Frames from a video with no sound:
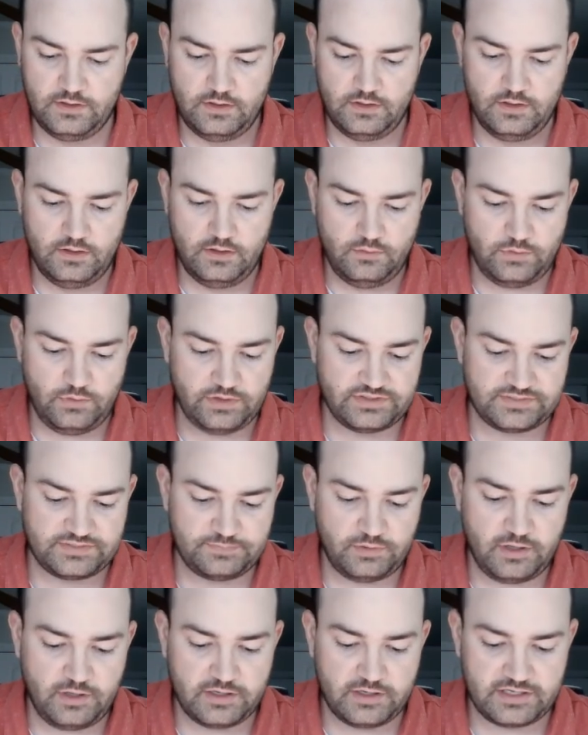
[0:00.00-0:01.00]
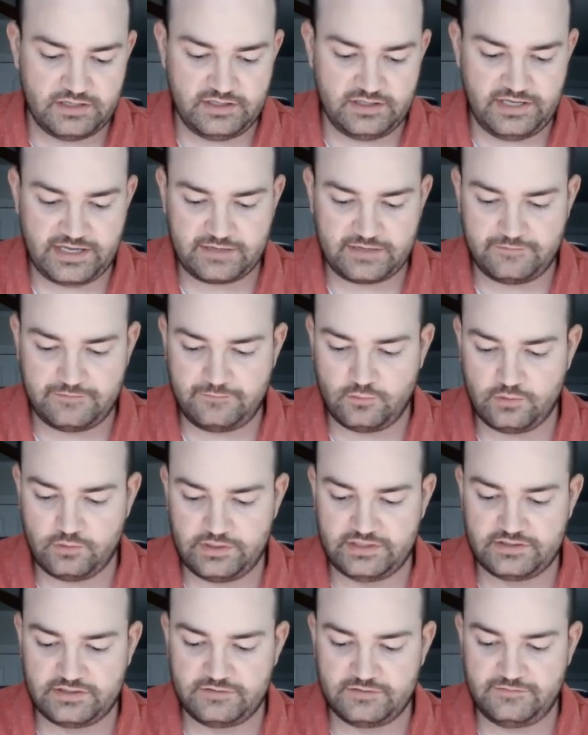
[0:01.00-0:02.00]
Well, just plug in the negative 4
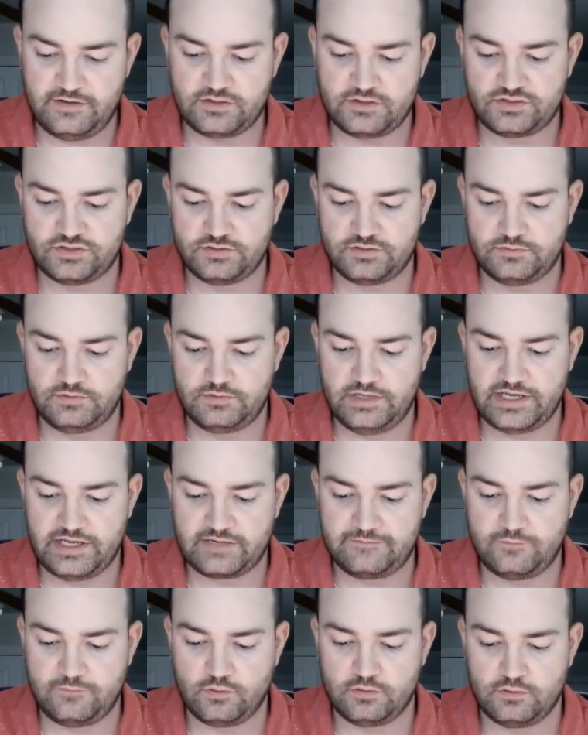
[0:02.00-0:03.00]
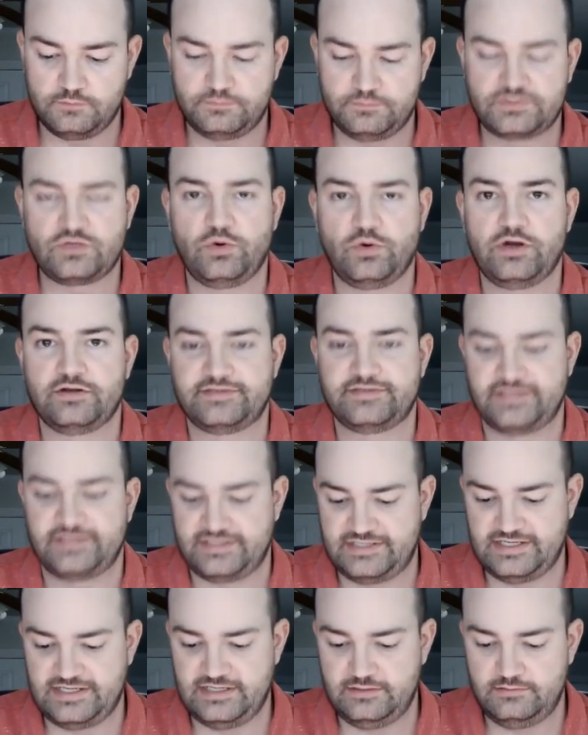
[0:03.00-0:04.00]
into the function. Negative 4 squared is
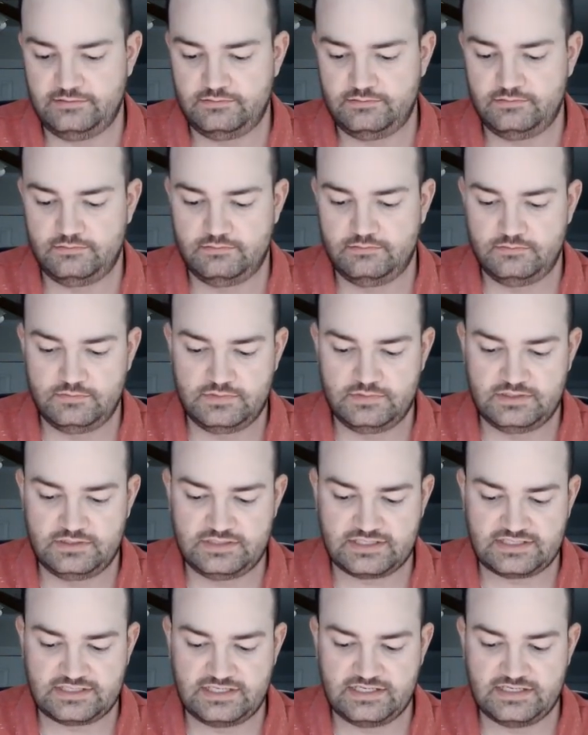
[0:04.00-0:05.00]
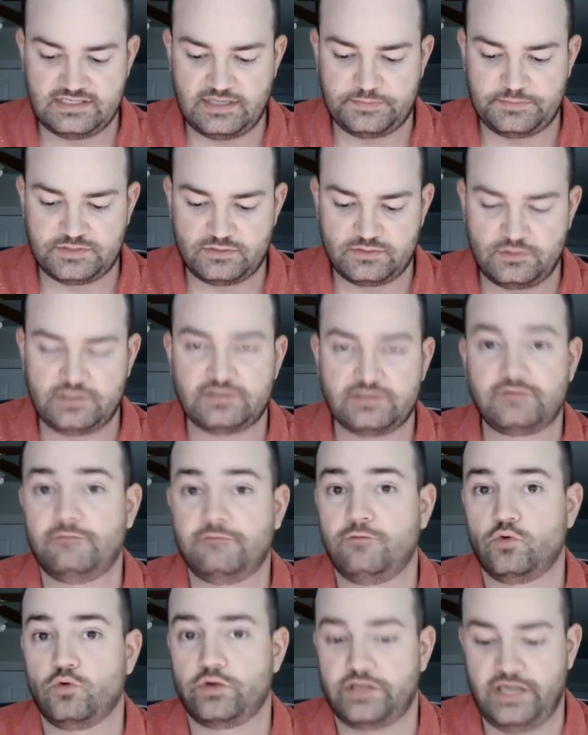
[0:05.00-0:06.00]
16. 16 times 3 is
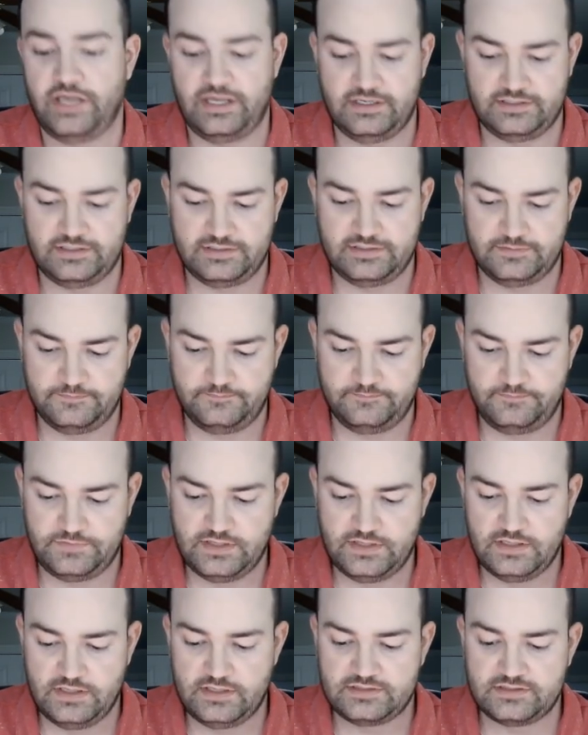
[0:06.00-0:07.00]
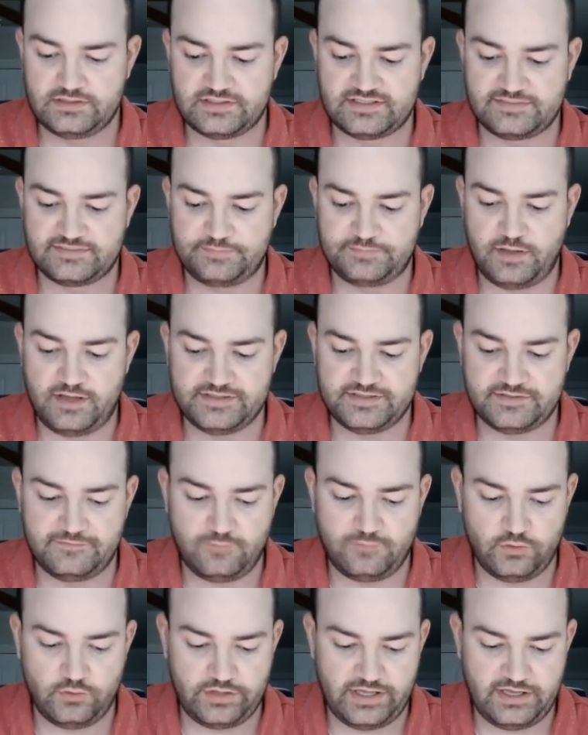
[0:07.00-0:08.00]
48. So this is positive
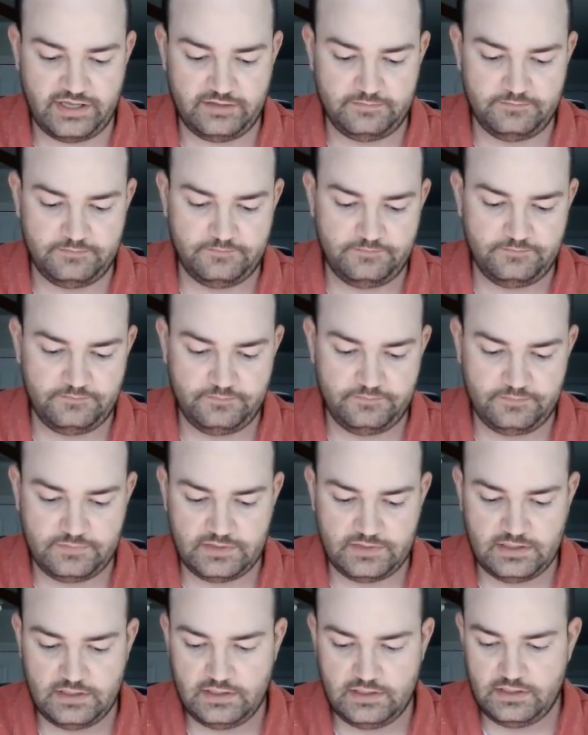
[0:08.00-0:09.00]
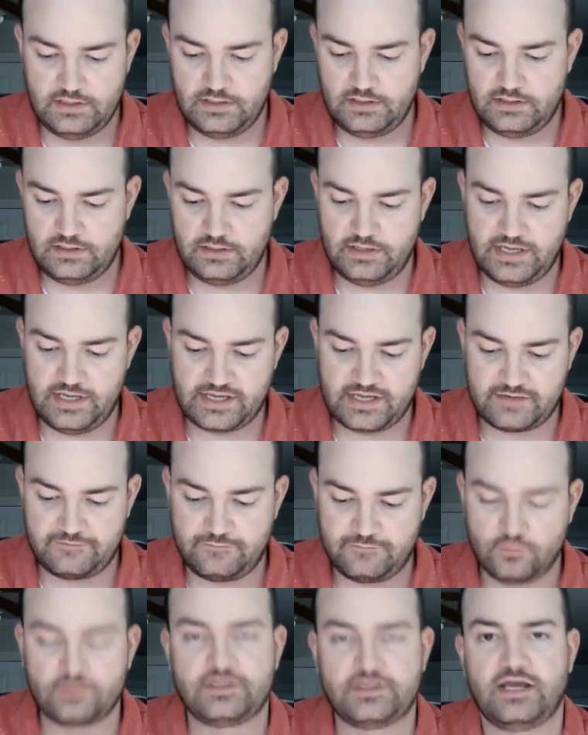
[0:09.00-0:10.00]
48. Negative
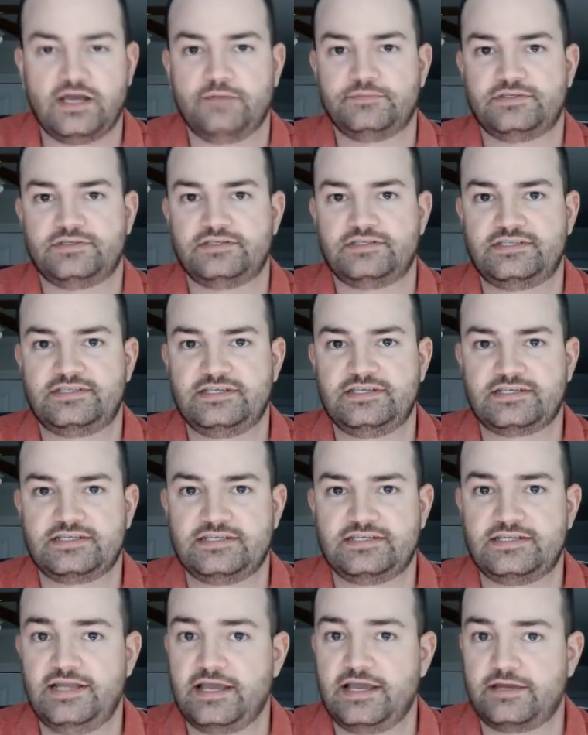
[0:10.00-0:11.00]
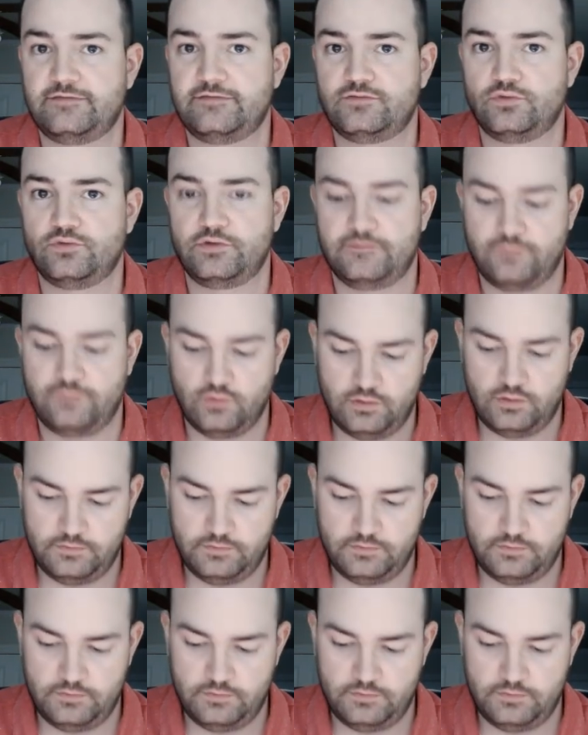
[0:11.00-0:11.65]
4 times 6 is negative 24.